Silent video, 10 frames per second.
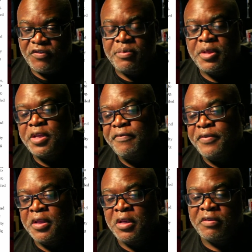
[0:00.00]
A familiar
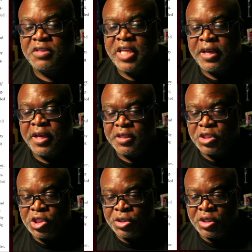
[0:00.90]
feeling of
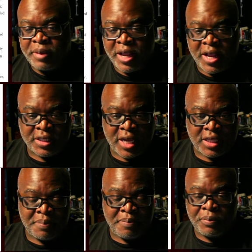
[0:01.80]
sadness churned in my gut
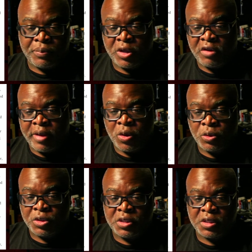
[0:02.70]
at the memory of my
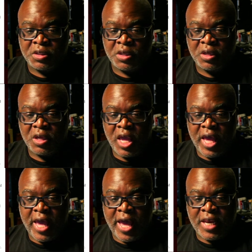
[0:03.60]
older sister,
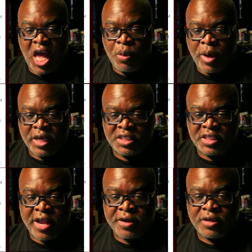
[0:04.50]
and how I'd
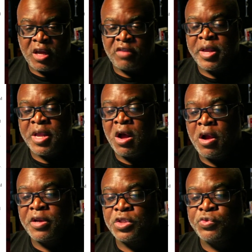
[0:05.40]
staggered out of my
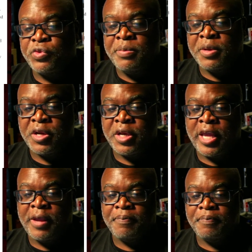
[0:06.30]
car, screaming her
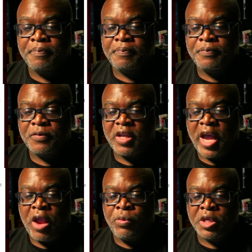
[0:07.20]
name.
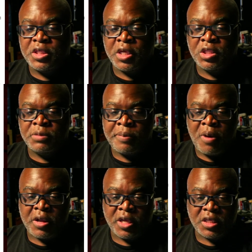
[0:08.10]
I reached into my
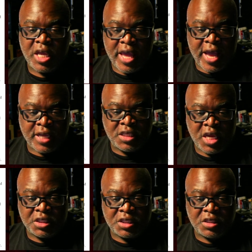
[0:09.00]
pocket and
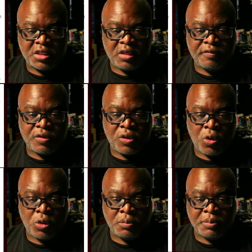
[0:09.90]
touched the silver
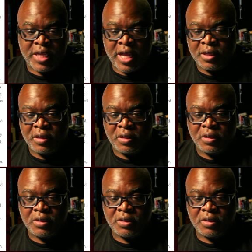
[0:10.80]
gold medallion.